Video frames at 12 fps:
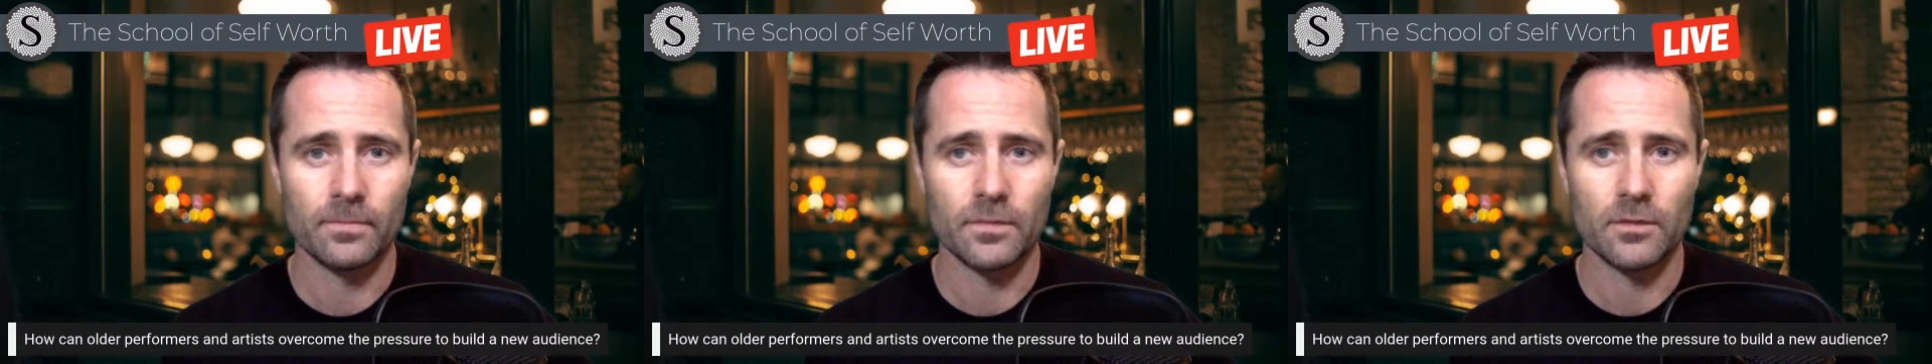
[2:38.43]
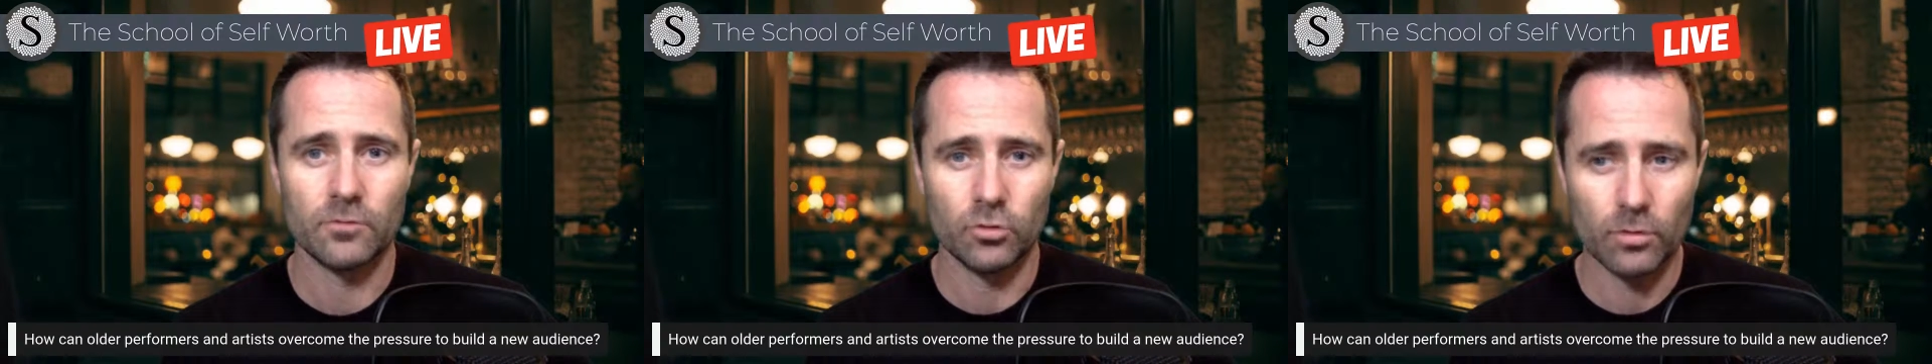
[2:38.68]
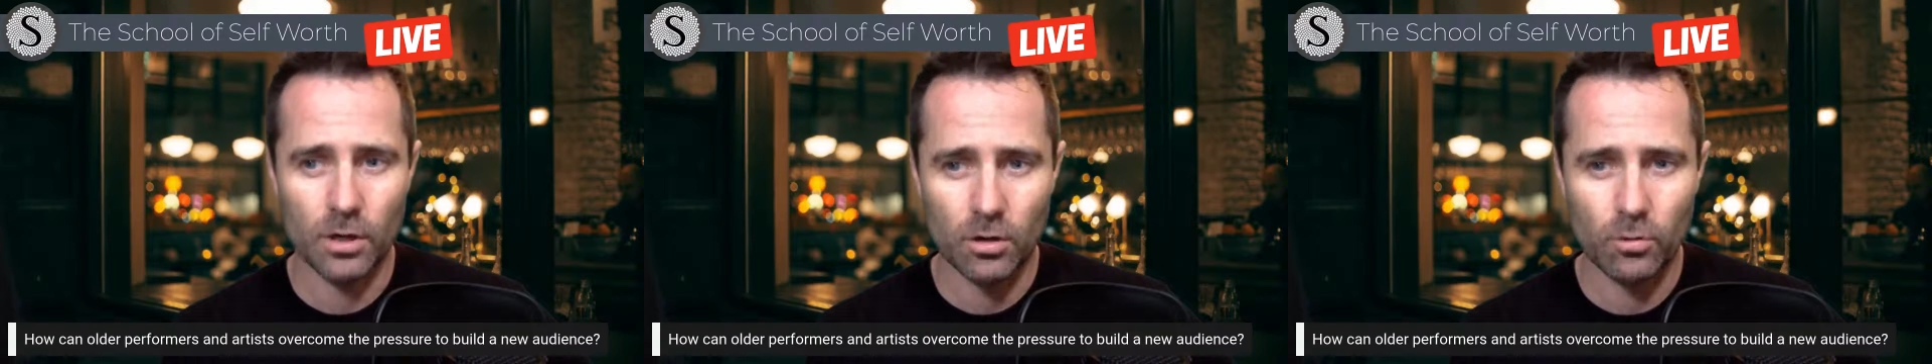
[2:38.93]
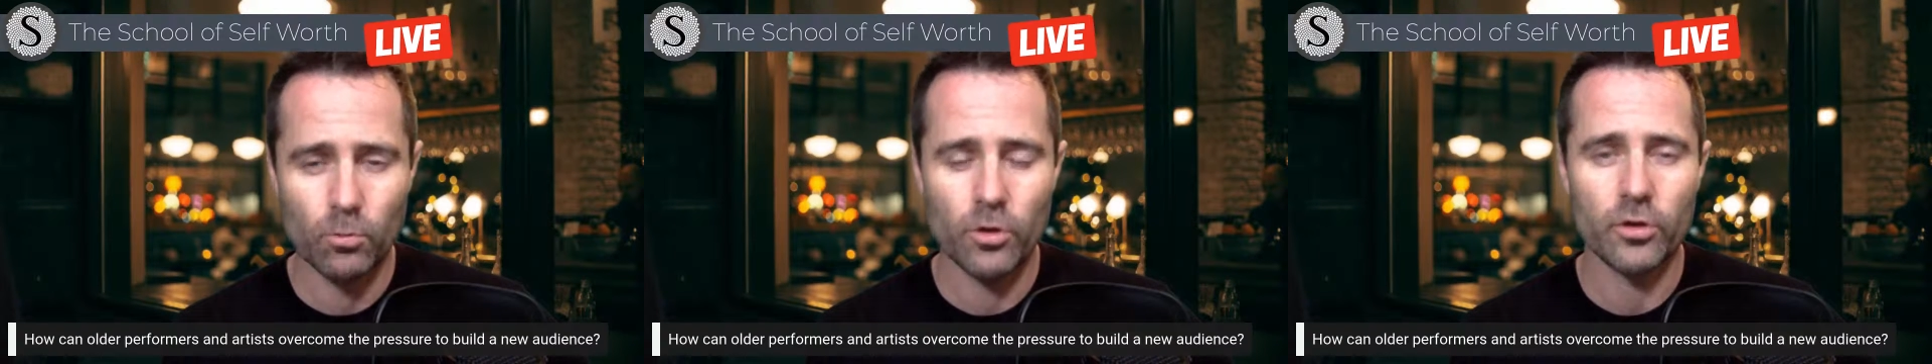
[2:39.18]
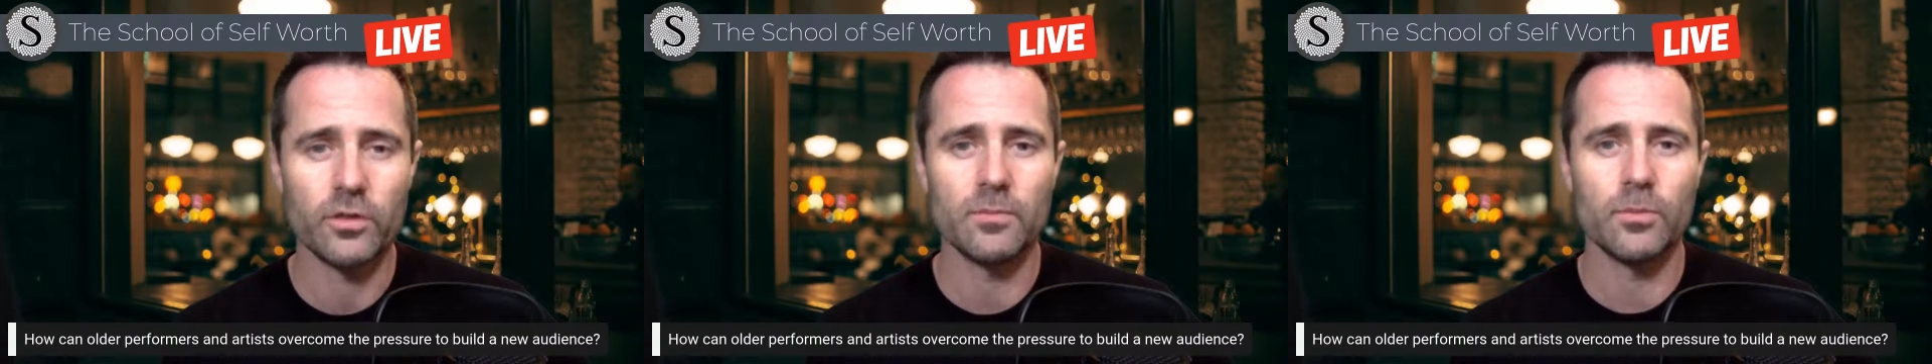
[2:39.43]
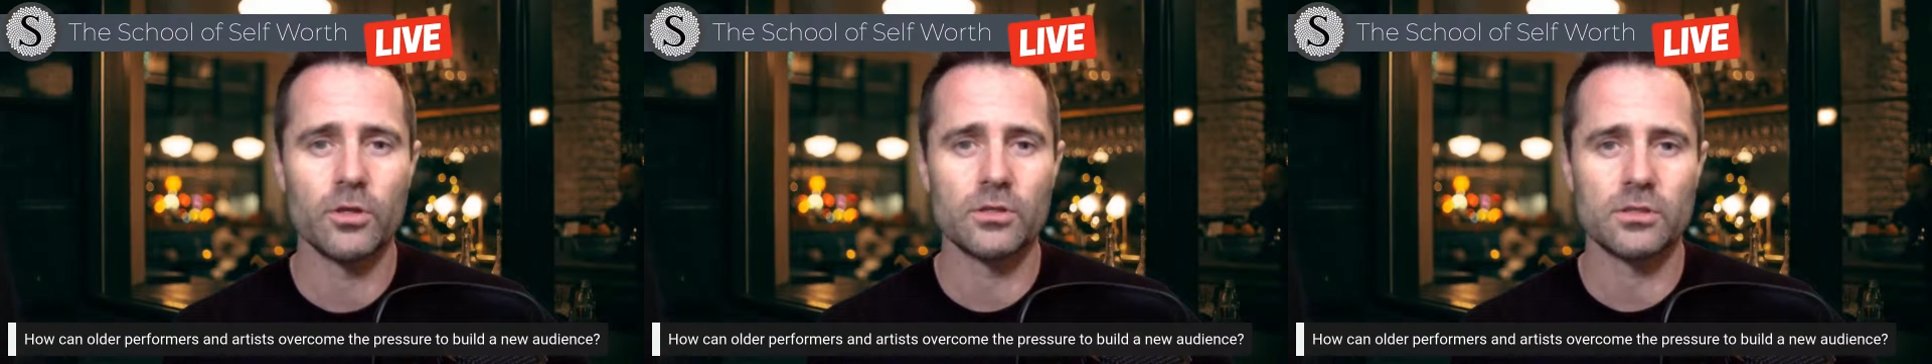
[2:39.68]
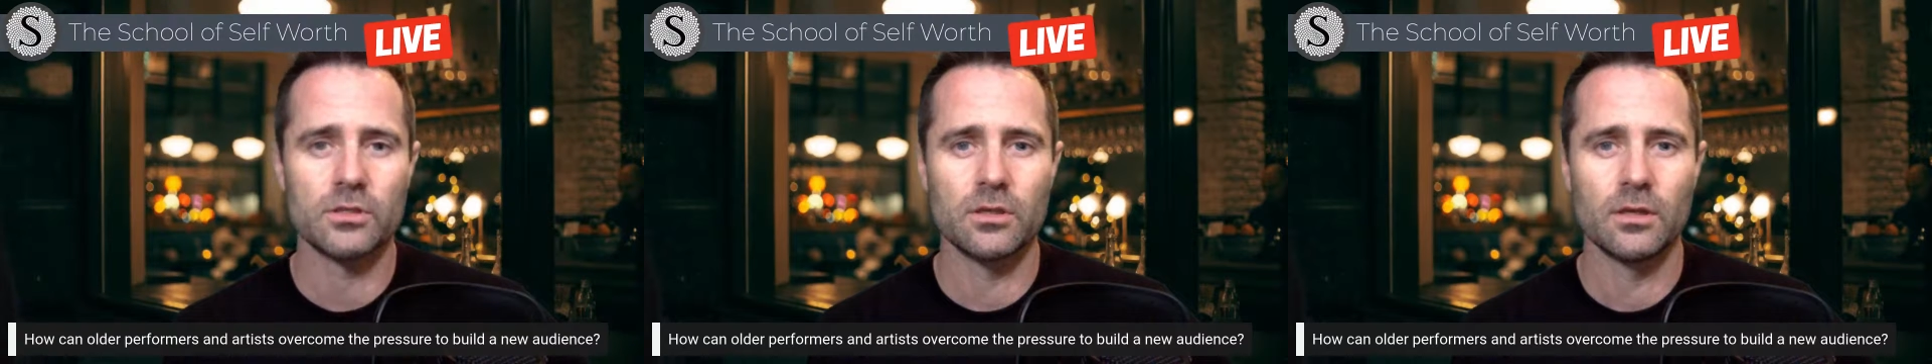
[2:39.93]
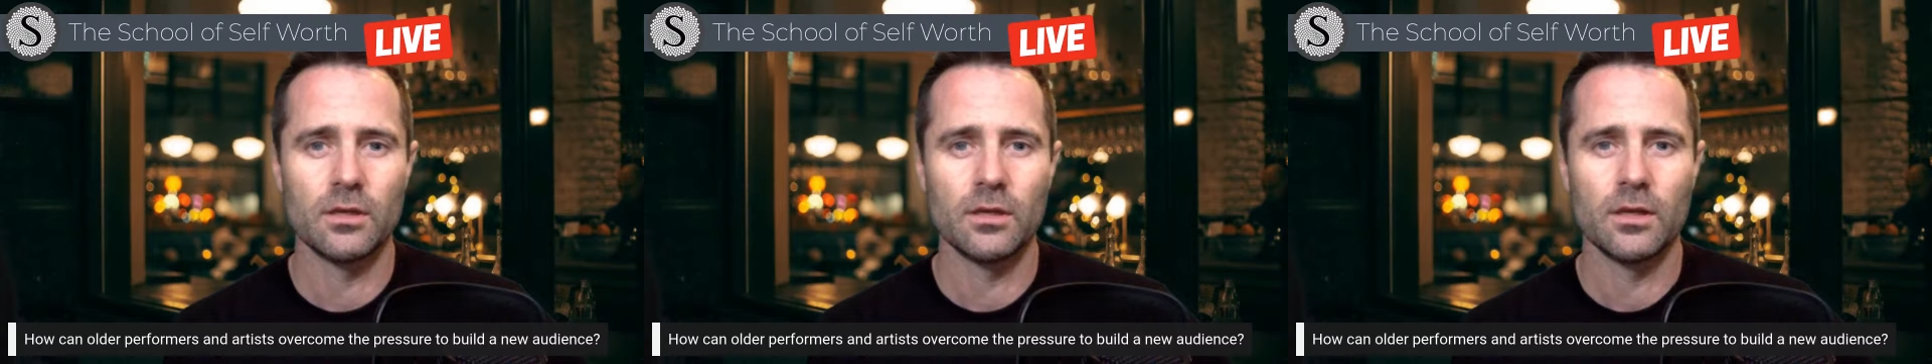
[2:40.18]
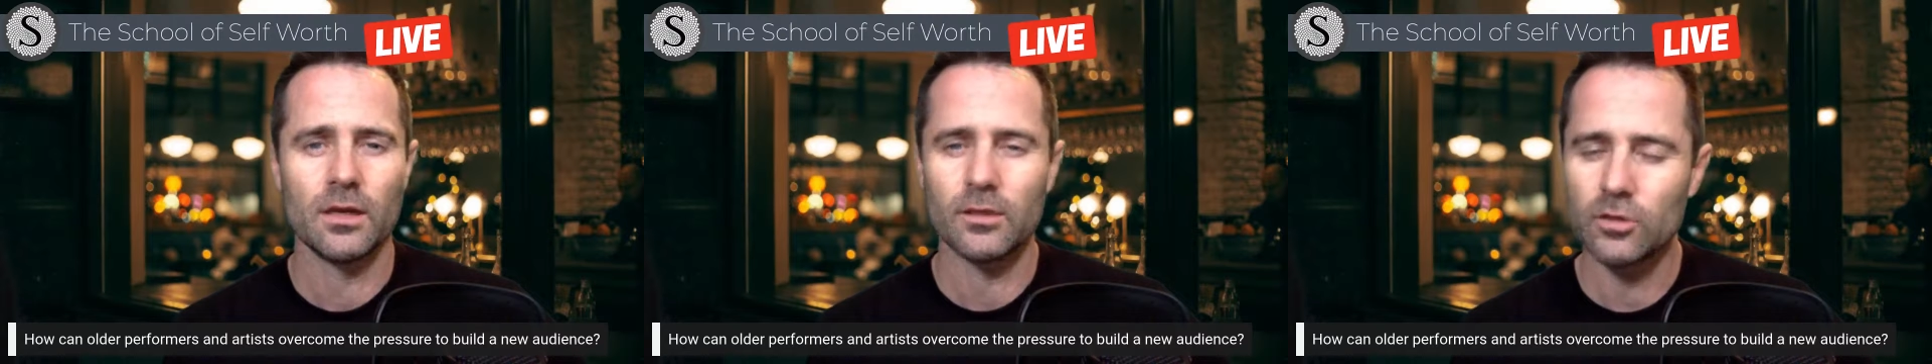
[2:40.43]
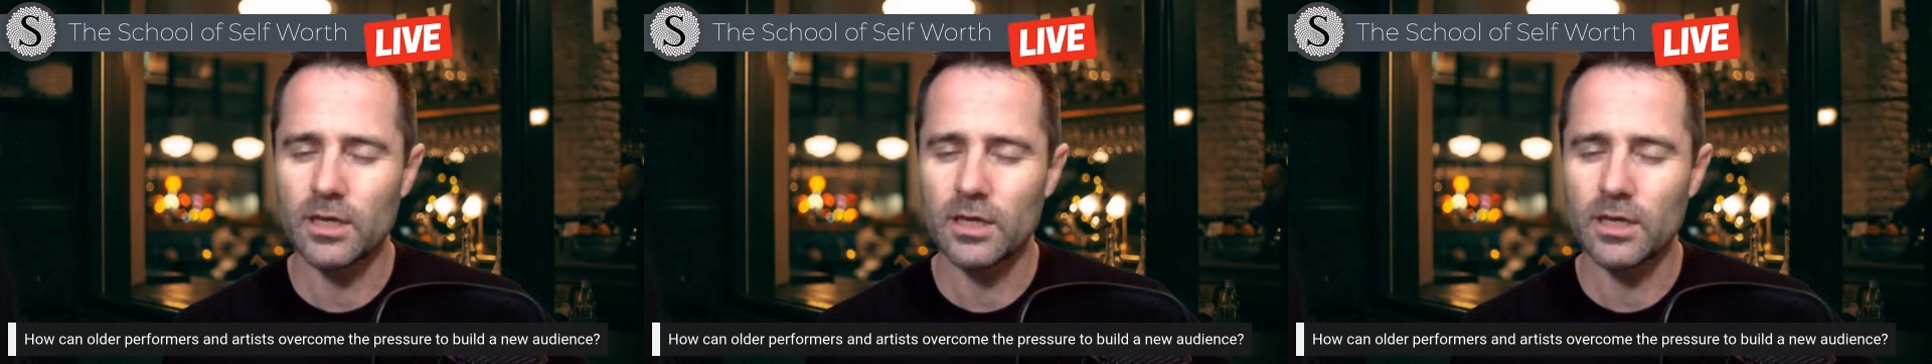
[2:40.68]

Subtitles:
If you are a worthy person and